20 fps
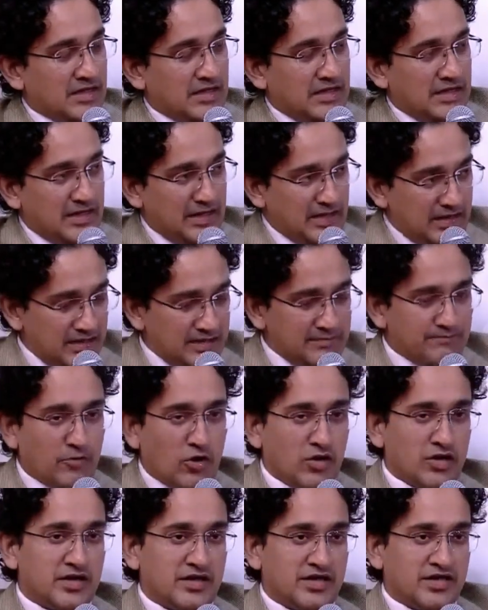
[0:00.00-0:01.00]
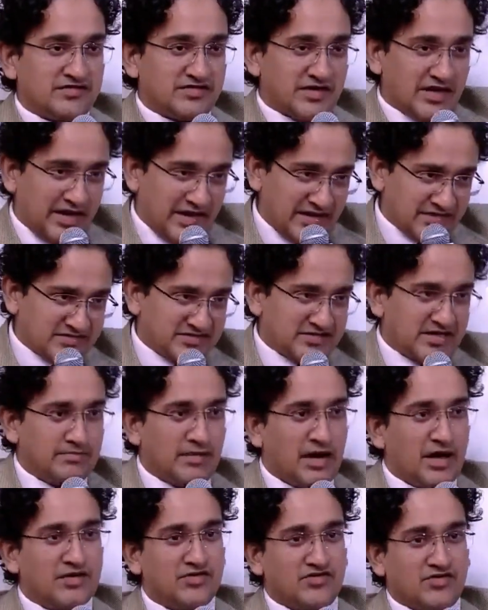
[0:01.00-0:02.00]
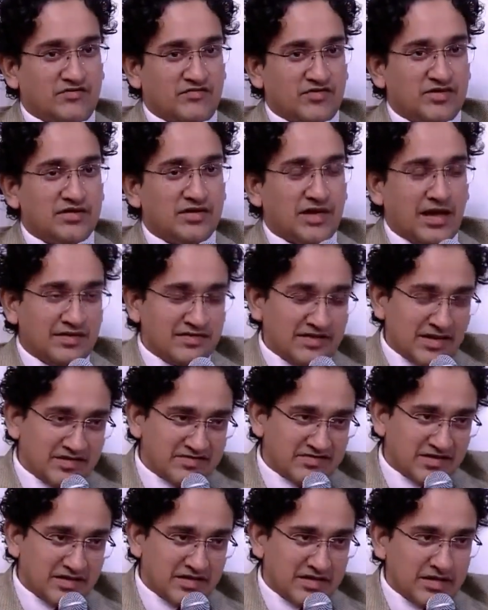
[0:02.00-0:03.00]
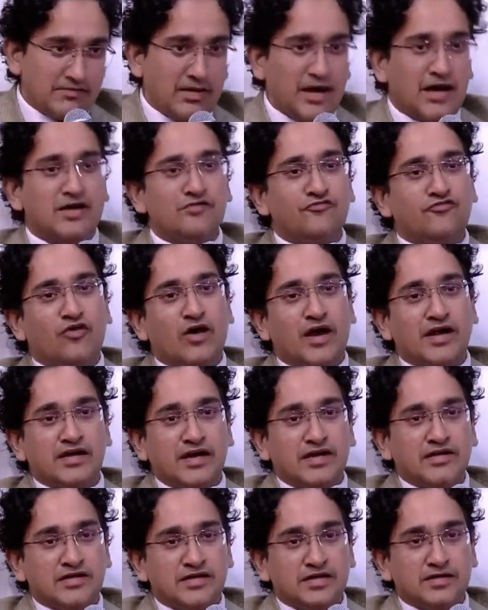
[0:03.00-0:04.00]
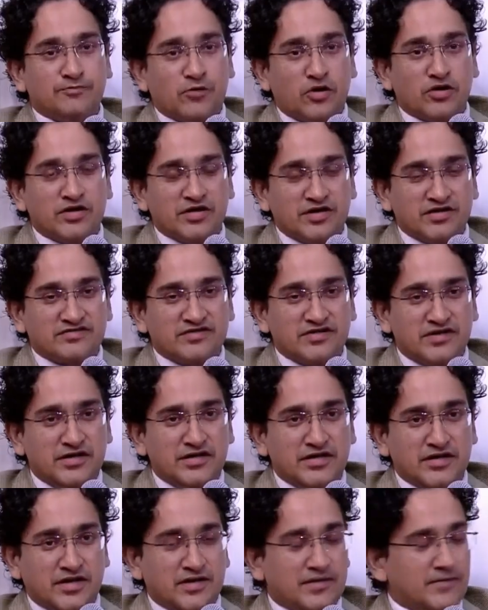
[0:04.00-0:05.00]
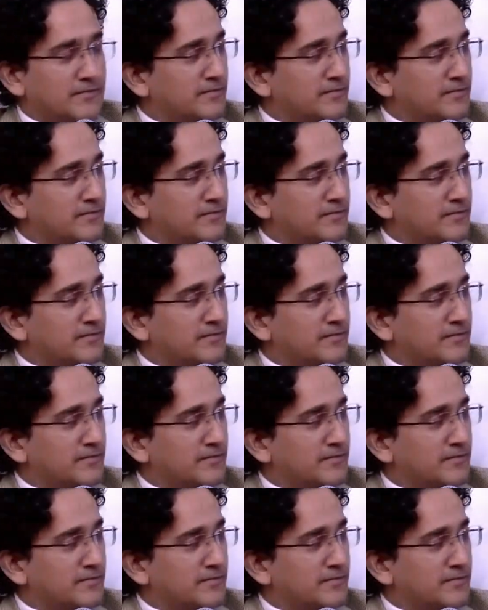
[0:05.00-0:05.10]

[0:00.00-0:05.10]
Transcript: Indian politics is demand-driven, and there is a demand for identity politics in India.